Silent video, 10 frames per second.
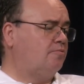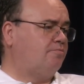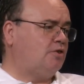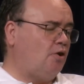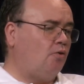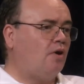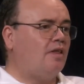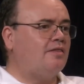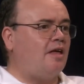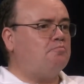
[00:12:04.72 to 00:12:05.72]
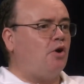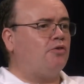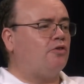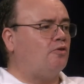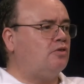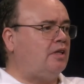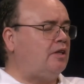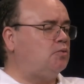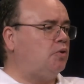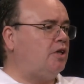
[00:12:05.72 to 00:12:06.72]
So both of those
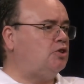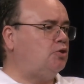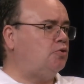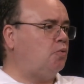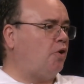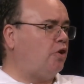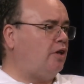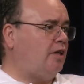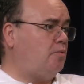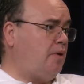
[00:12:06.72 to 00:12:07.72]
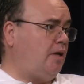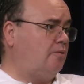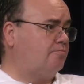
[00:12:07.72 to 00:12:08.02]
links will get you to where you need to be.